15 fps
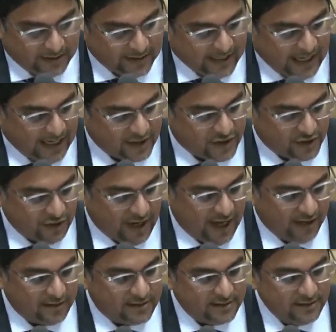the cash
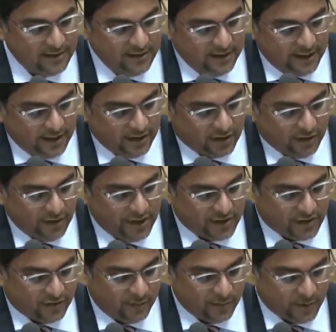grant
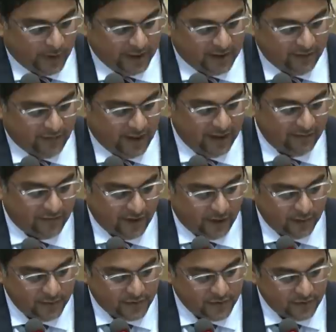increased from
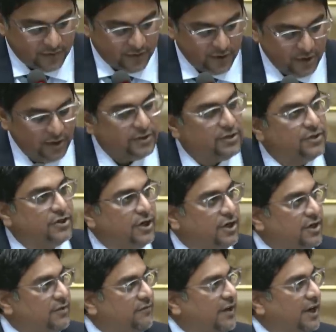25,000 to
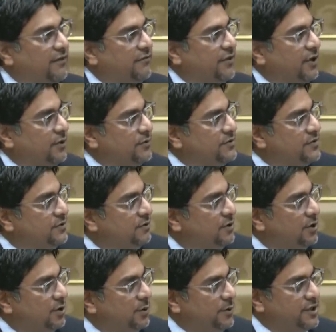
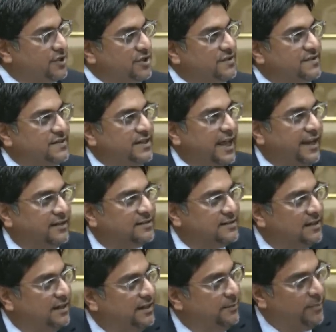35,000, which
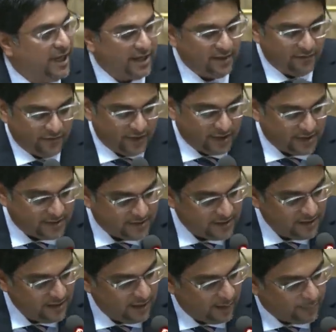incidentally benefits
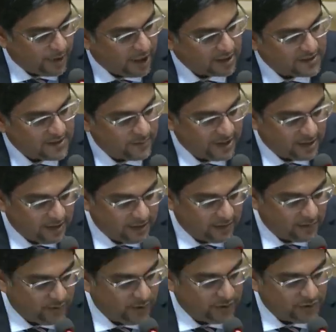approximately
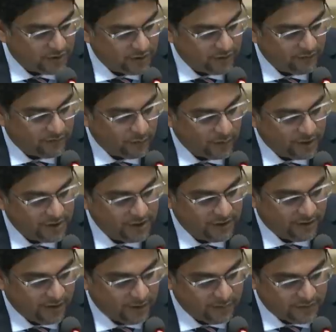
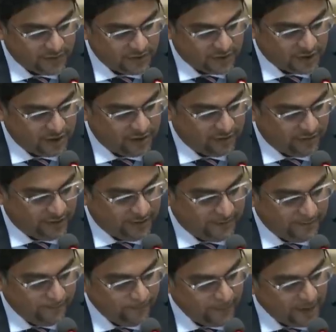214,000
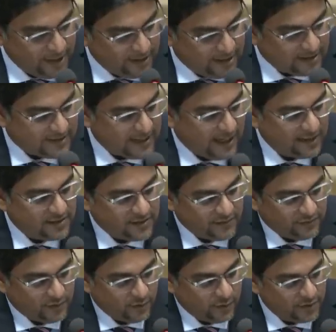children. This adds,
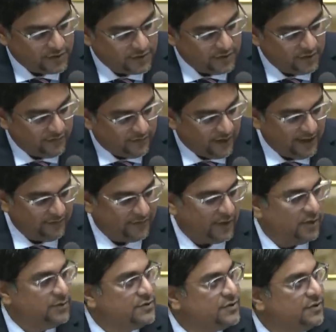of course, to the
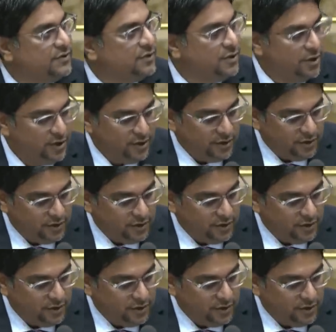5,000